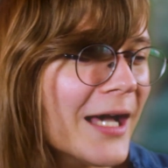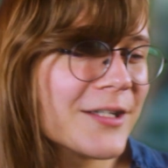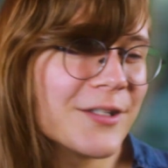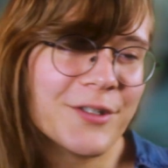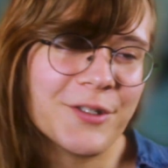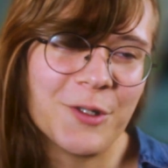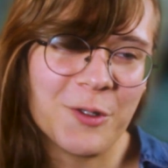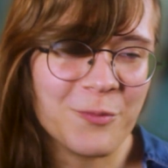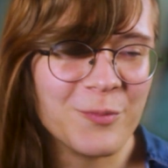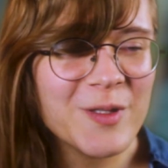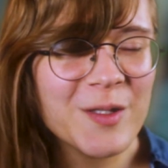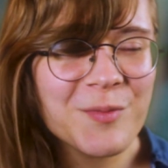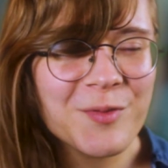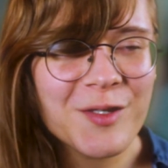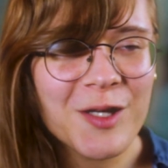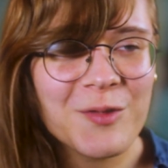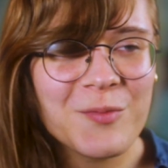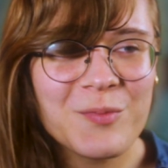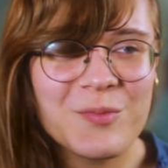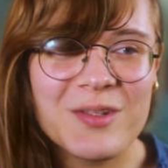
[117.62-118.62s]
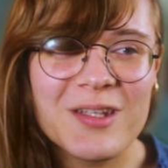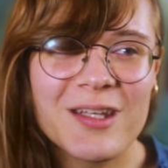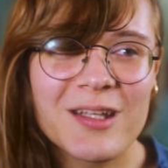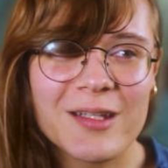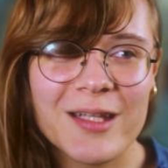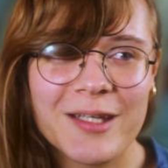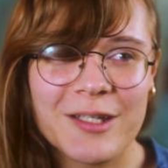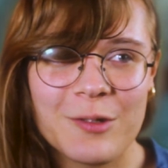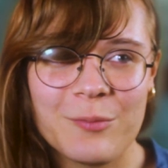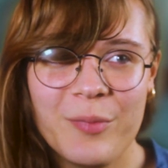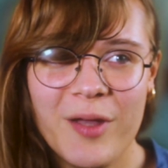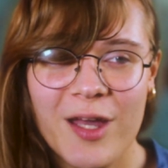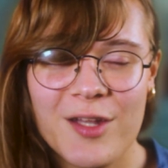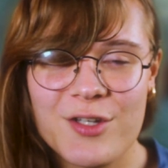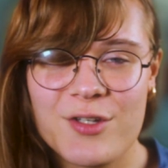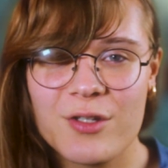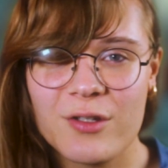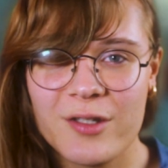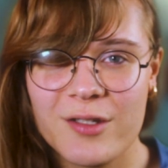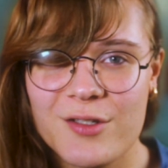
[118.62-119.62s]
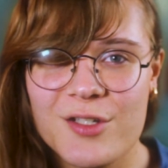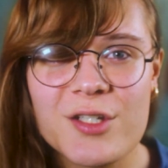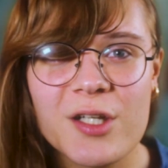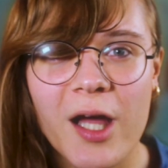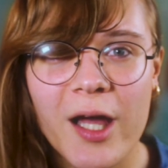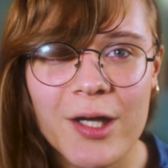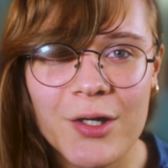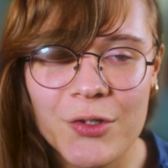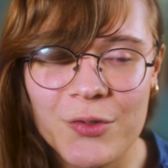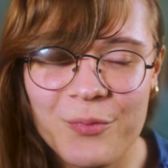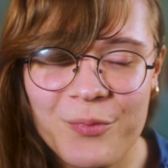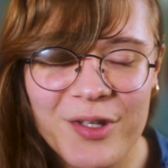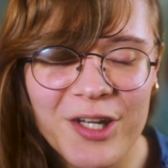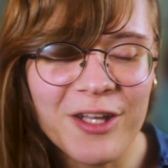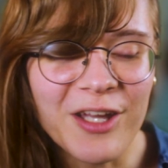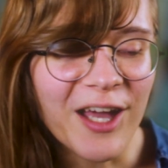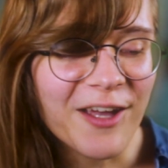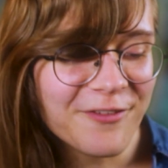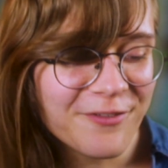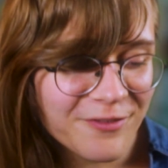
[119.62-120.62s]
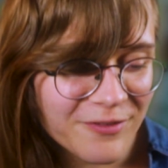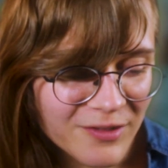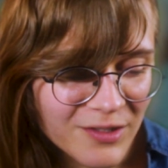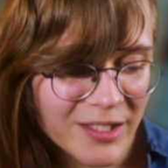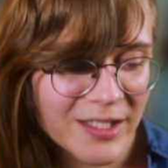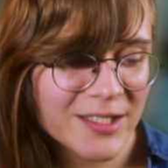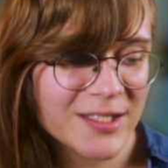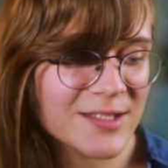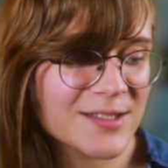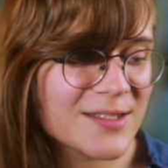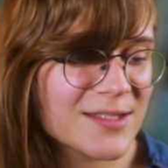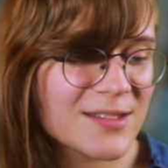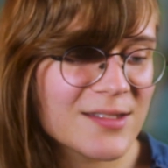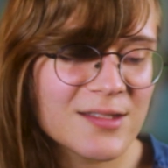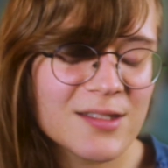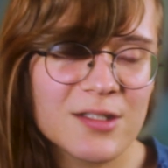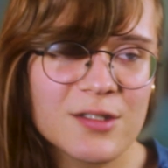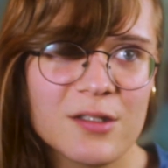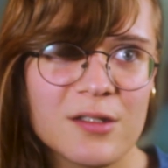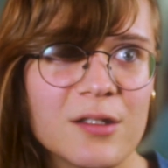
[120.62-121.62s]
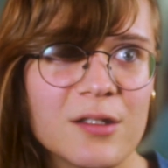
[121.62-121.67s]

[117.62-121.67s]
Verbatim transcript: I don't know. Maybe I'm being like a petulant child, but I, I feel like it's